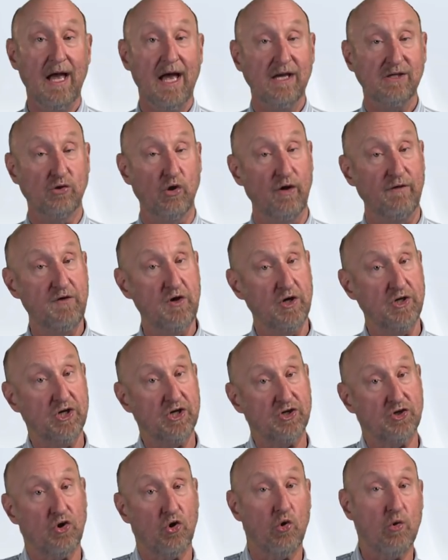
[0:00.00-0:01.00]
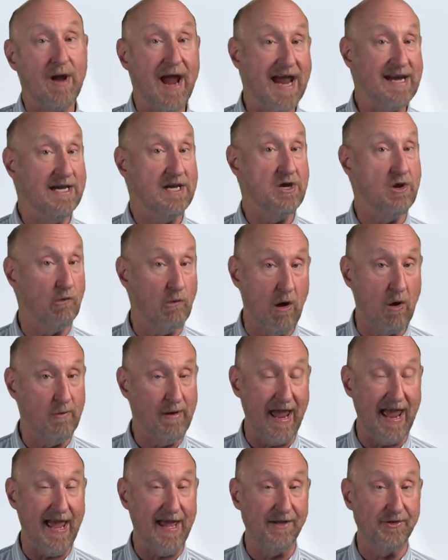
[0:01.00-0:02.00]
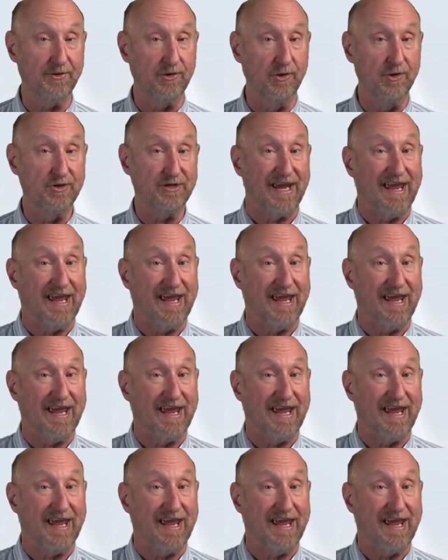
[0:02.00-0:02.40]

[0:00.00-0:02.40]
So if you're just creating your own answers,